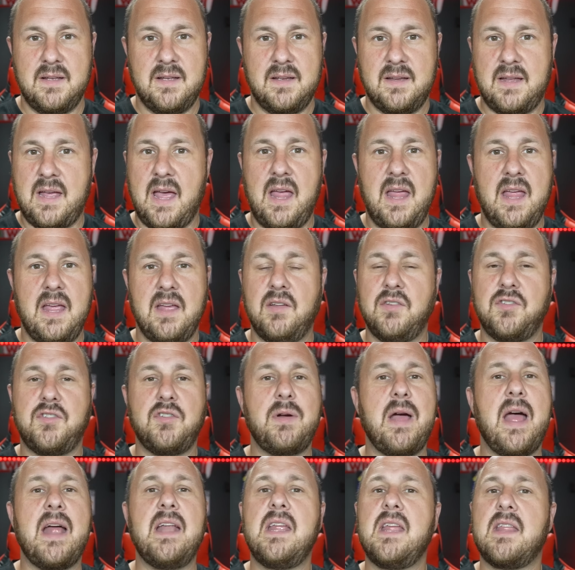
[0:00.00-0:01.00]
okay? He'll
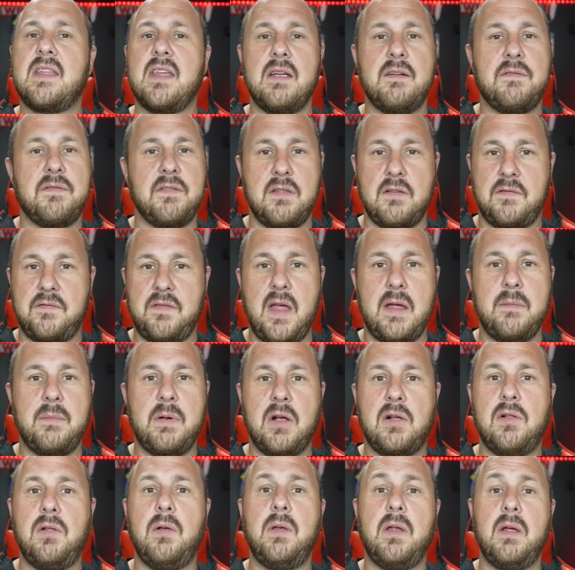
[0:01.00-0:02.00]
do anything for the fame,
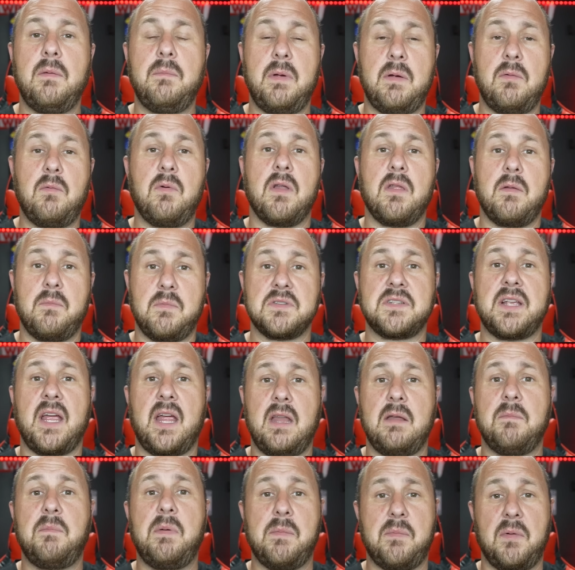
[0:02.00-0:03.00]
including be one of the most
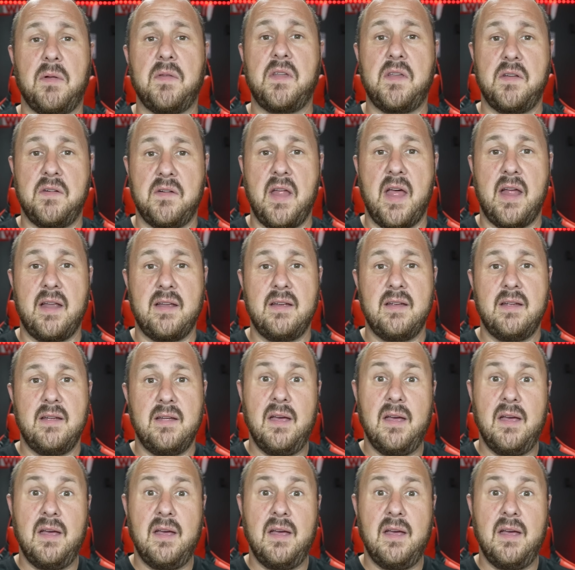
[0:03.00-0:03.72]
hated people on the internet.